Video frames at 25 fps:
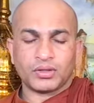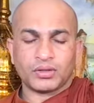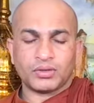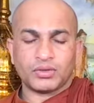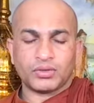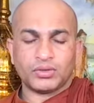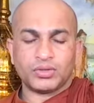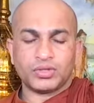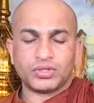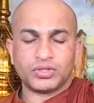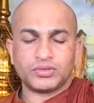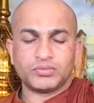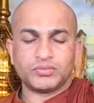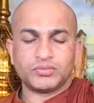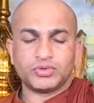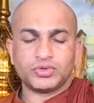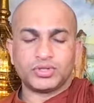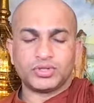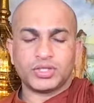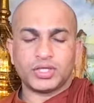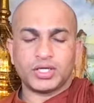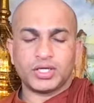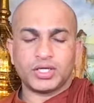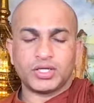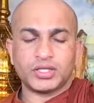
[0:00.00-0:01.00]
All the
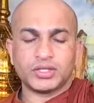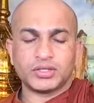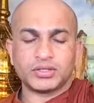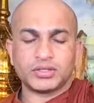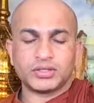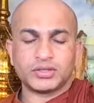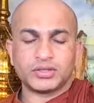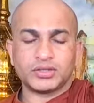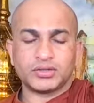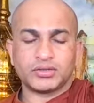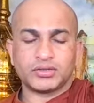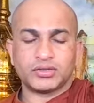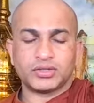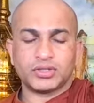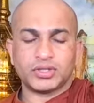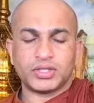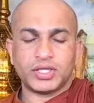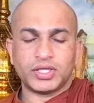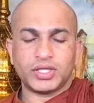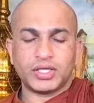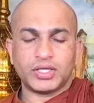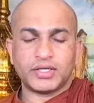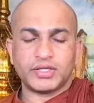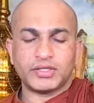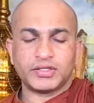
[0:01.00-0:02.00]
Buddhas, all the
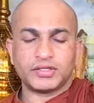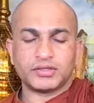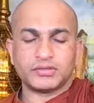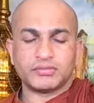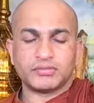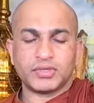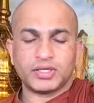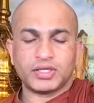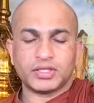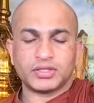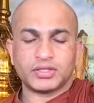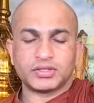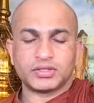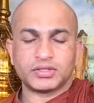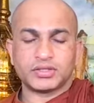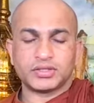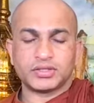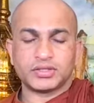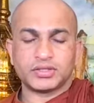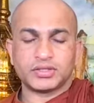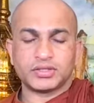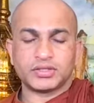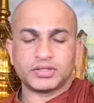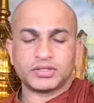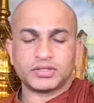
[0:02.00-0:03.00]
enlightened
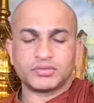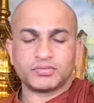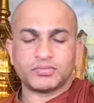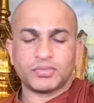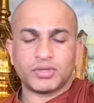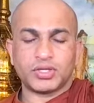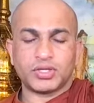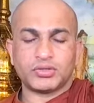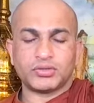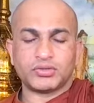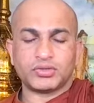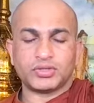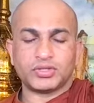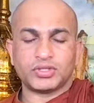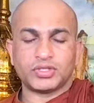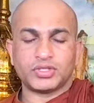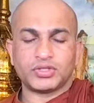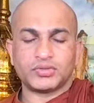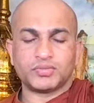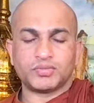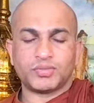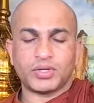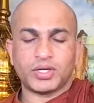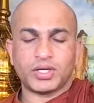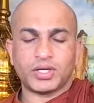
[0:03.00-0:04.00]
masters followed this
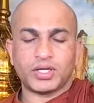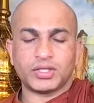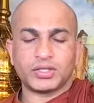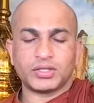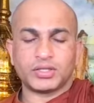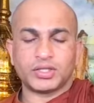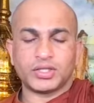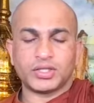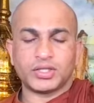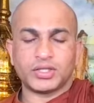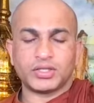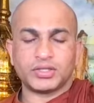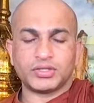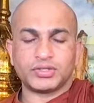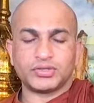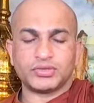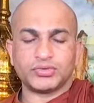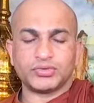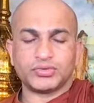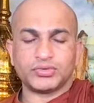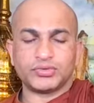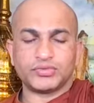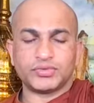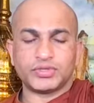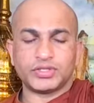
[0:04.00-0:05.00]
path and
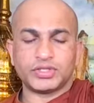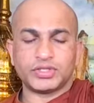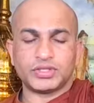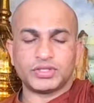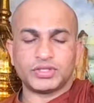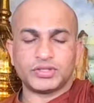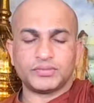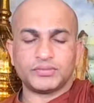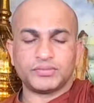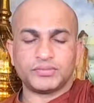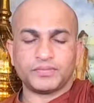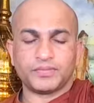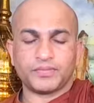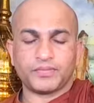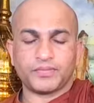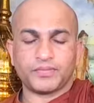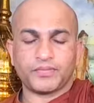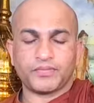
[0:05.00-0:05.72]
achieved wisdom.